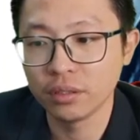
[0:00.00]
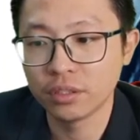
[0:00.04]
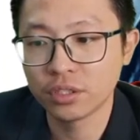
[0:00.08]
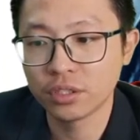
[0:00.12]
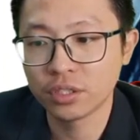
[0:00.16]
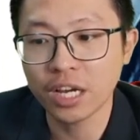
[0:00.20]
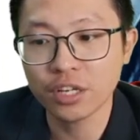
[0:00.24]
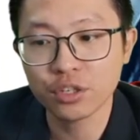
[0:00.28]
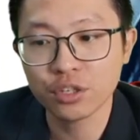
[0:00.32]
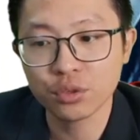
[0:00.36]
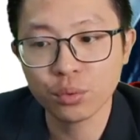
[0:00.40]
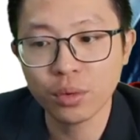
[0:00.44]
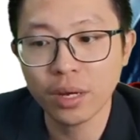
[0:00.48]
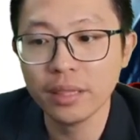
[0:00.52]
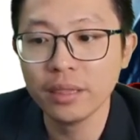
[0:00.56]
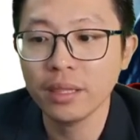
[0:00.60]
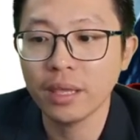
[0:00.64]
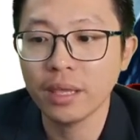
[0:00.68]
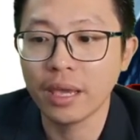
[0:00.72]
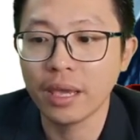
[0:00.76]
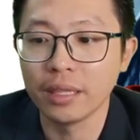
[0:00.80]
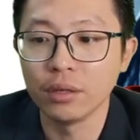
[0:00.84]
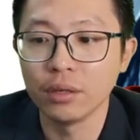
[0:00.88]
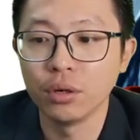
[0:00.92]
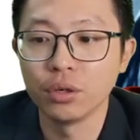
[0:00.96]
charge 1
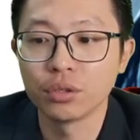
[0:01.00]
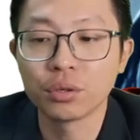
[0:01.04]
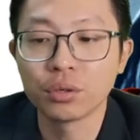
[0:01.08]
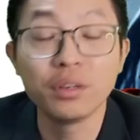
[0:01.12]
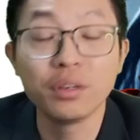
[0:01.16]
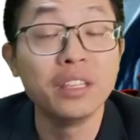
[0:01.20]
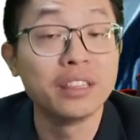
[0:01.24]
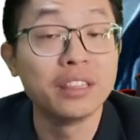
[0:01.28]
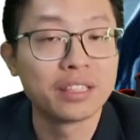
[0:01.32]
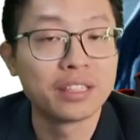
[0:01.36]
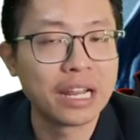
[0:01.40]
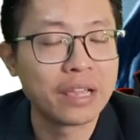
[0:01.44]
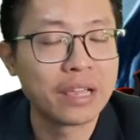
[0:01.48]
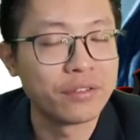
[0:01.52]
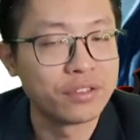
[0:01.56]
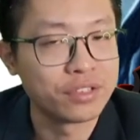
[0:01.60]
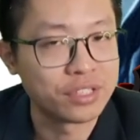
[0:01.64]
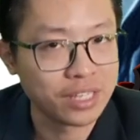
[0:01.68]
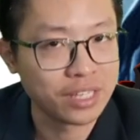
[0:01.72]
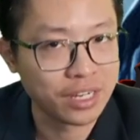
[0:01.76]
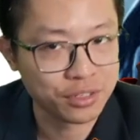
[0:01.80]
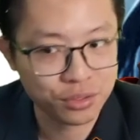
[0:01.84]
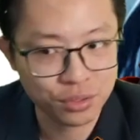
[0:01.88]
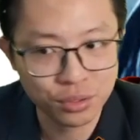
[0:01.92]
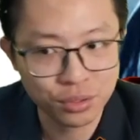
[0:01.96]
and also interact with
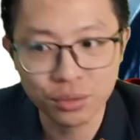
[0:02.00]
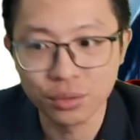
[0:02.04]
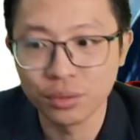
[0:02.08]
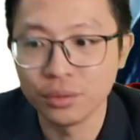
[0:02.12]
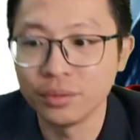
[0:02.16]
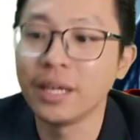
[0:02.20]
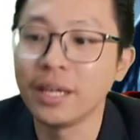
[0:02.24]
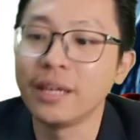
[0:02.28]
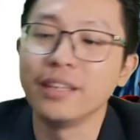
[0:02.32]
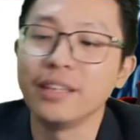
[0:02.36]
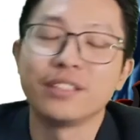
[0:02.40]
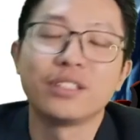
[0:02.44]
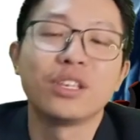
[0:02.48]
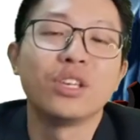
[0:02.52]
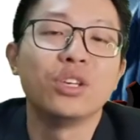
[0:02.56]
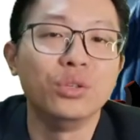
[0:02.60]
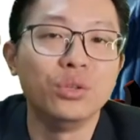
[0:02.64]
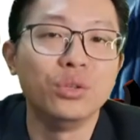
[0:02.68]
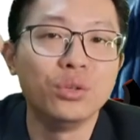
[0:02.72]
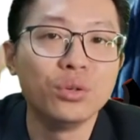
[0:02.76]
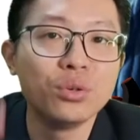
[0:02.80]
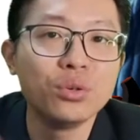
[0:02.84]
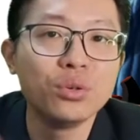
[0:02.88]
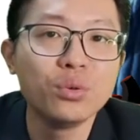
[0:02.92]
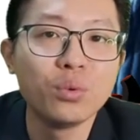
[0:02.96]
charge 2. That is
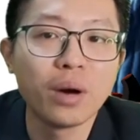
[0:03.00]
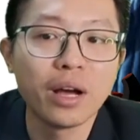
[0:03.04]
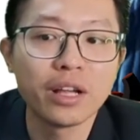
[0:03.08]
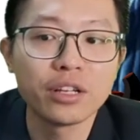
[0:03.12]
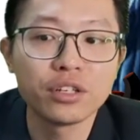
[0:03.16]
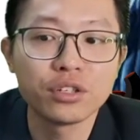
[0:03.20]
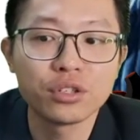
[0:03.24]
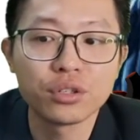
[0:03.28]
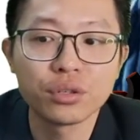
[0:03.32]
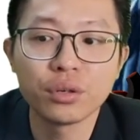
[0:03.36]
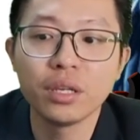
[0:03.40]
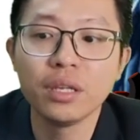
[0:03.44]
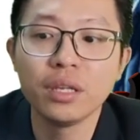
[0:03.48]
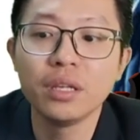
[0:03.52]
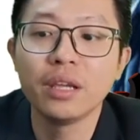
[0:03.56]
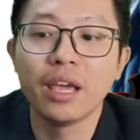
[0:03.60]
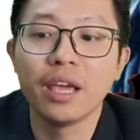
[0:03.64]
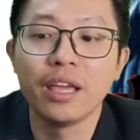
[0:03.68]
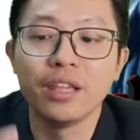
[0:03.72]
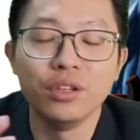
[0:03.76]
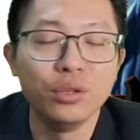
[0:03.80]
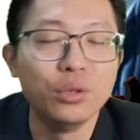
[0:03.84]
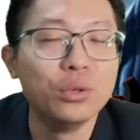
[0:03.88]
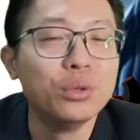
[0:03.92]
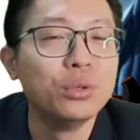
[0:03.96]
U13
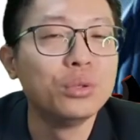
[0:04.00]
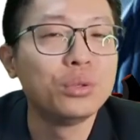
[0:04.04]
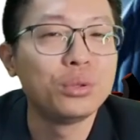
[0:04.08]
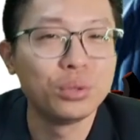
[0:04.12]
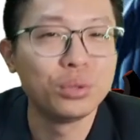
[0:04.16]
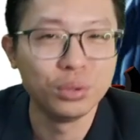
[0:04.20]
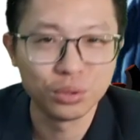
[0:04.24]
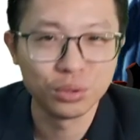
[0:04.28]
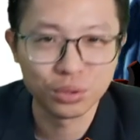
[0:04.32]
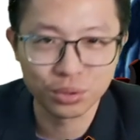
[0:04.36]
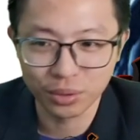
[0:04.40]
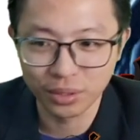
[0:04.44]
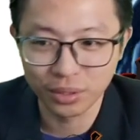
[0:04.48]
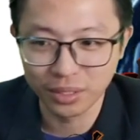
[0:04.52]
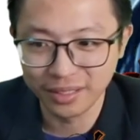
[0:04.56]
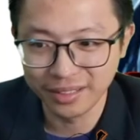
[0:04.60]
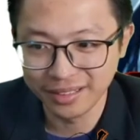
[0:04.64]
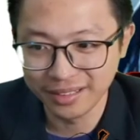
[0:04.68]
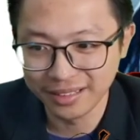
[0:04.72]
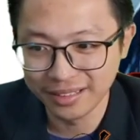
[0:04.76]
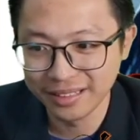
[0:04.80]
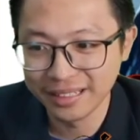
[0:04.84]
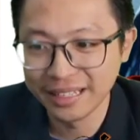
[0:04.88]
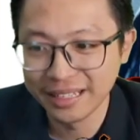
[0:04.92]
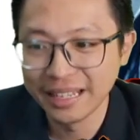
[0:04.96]
and
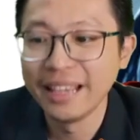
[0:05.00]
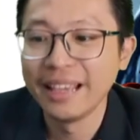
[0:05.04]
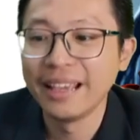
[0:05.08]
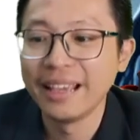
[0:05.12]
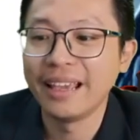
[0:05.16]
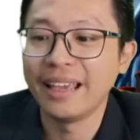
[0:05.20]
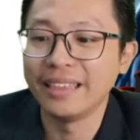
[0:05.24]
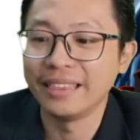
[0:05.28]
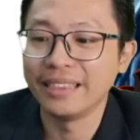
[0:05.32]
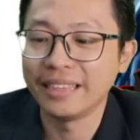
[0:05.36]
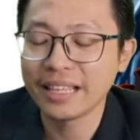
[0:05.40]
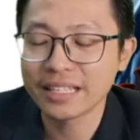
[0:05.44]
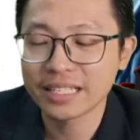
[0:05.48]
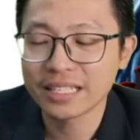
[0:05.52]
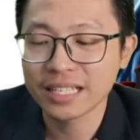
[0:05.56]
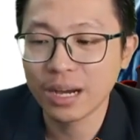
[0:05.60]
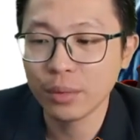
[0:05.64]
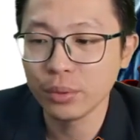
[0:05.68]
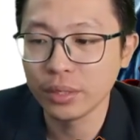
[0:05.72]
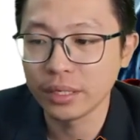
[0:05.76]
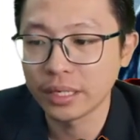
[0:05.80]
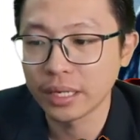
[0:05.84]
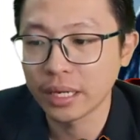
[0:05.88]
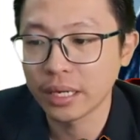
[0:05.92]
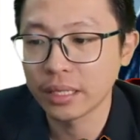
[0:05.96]
U23. And that's how
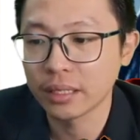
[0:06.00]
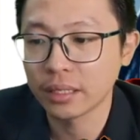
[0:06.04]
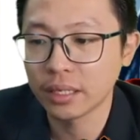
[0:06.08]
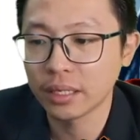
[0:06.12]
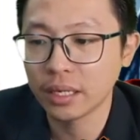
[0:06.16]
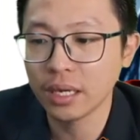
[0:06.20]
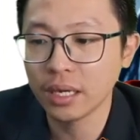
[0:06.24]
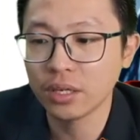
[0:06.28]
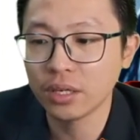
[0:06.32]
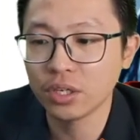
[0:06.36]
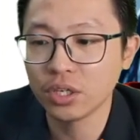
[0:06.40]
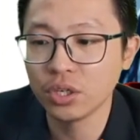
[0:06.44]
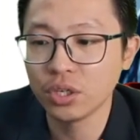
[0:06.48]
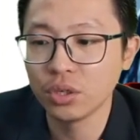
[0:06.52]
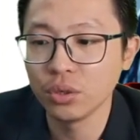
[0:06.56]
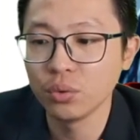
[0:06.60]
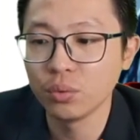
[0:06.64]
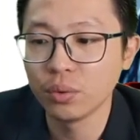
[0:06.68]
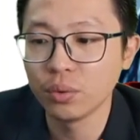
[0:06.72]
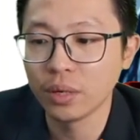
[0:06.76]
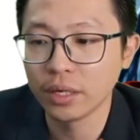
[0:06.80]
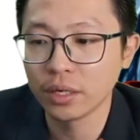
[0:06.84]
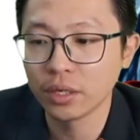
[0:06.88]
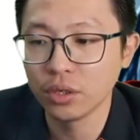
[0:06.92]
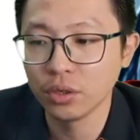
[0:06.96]
we get
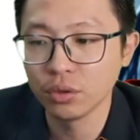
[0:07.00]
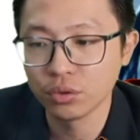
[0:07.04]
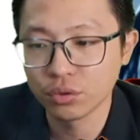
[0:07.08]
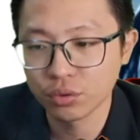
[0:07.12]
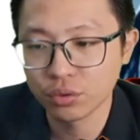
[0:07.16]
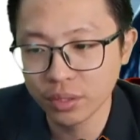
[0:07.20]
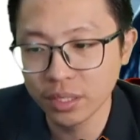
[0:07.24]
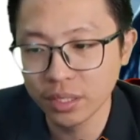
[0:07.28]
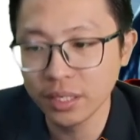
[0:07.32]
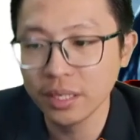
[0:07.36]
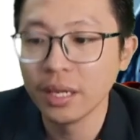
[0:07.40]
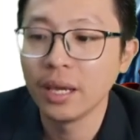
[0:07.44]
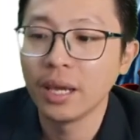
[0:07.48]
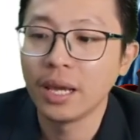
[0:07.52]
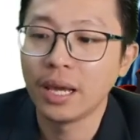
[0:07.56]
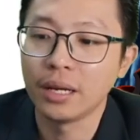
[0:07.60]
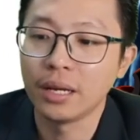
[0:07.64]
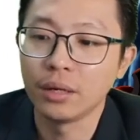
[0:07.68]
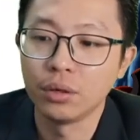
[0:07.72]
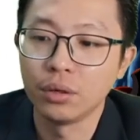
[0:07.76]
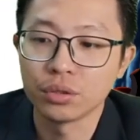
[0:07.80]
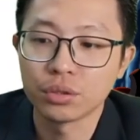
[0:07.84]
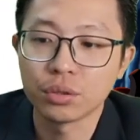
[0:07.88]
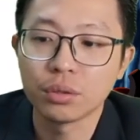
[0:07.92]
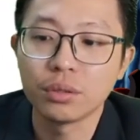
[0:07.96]
KQ1Q3 and
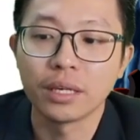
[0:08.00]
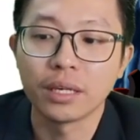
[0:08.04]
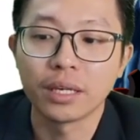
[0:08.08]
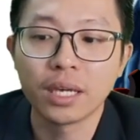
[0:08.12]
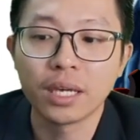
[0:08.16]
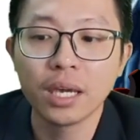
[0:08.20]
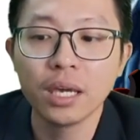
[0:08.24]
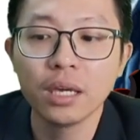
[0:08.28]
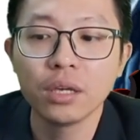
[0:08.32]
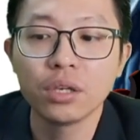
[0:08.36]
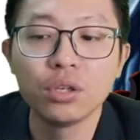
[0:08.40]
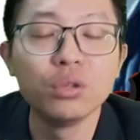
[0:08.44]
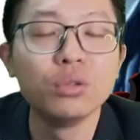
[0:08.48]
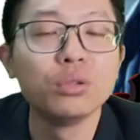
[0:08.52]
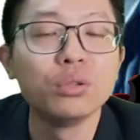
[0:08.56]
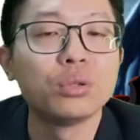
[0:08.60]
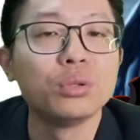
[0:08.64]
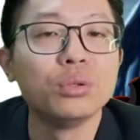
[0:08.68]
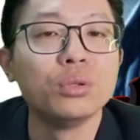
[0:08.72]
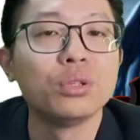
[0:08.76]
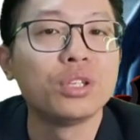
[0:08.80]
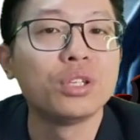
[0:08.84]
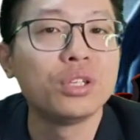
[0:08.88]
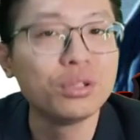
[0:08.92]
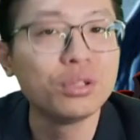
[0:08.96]
also the
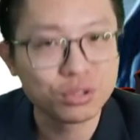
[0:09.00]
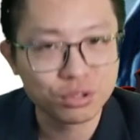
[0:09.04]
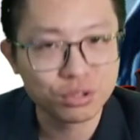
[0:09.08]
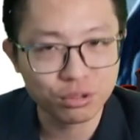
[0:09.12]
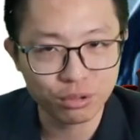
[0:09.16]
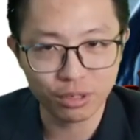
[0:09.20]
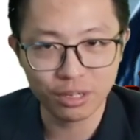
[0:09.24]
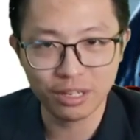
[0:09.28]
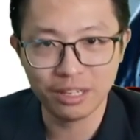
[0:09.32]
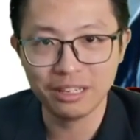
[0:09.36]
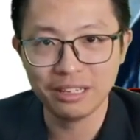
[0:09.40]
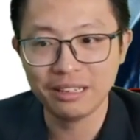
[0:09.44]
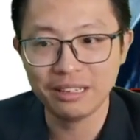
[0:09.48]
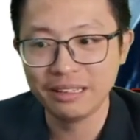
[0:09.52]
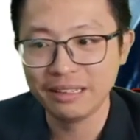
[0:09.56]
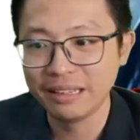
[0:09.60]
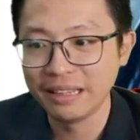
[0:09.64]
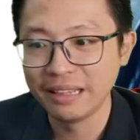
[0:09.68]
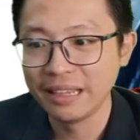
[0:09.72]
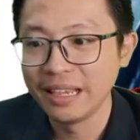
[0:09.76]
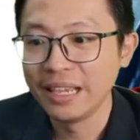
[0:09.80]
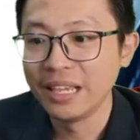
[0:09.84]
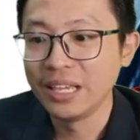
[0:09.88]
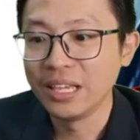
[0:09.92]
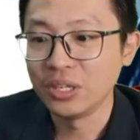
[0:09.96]
KQ2Q3.
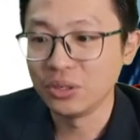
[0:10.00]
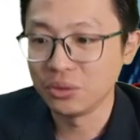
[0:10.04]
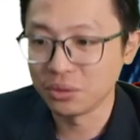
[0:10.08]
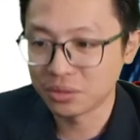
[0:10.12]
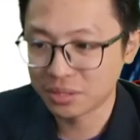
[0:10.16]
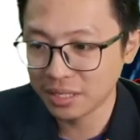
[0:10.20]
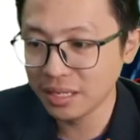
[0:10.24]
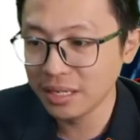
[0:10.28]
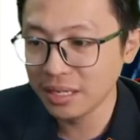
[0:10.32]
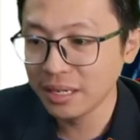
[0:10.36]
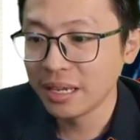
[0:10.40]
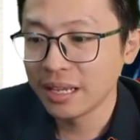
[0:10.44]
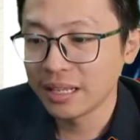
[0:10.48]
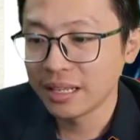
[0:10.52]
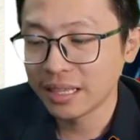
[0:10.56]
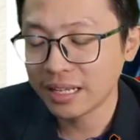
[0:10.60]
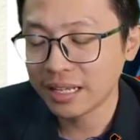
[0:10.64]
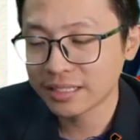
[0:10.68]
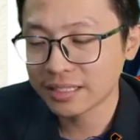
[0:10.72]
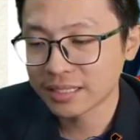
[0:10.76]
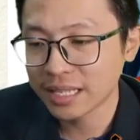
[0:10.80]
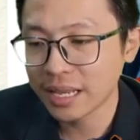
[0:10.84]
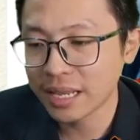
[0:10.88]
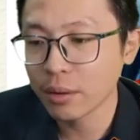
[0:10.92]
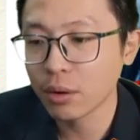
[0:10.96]
You see,
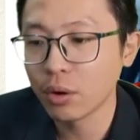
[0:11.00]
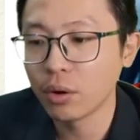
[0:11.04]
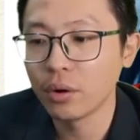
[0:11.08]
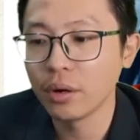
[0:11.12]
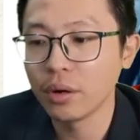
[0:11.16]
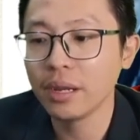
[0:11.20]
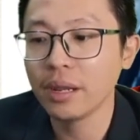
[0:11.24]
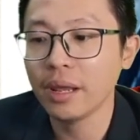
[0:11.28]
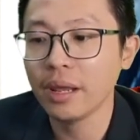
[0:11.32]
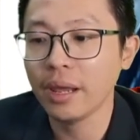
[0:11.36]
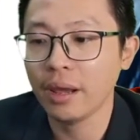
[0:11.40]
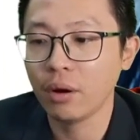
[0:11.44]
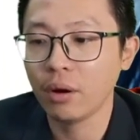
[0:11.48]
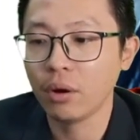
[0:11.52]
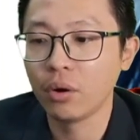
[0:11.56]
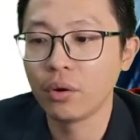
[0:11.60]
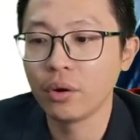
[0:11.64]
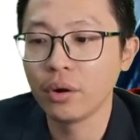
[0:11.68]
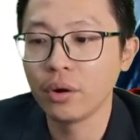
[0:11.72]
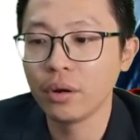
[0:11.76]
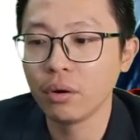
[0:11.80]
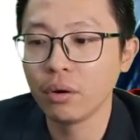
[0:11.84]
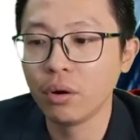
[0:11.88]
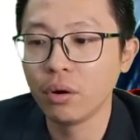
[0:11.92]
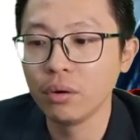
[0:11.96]
last time only
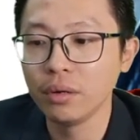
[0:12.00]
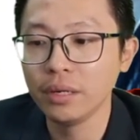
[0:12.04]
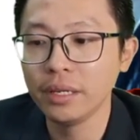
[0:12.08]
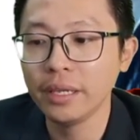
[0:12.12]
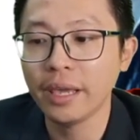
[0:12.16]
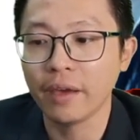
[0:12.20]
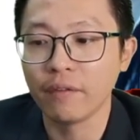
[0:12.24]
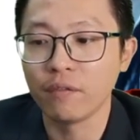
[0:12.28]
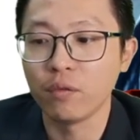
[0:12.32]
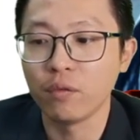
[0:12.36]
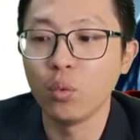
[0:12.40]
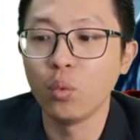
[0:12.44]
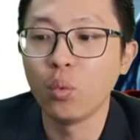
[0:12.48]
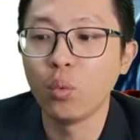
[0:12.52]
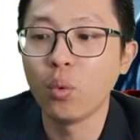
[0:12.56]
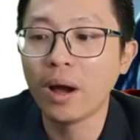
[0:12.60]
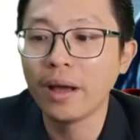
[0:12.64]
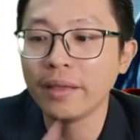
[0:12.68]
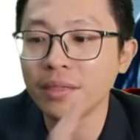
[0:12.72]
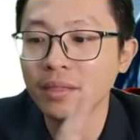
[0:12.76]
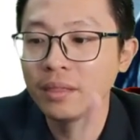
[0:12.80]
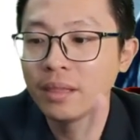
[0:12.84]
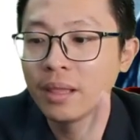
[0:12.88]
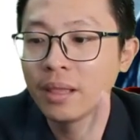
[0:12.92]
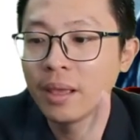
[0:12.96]
have
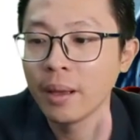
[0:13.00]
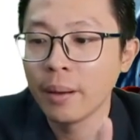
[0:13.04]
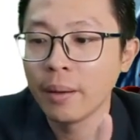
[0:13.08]
one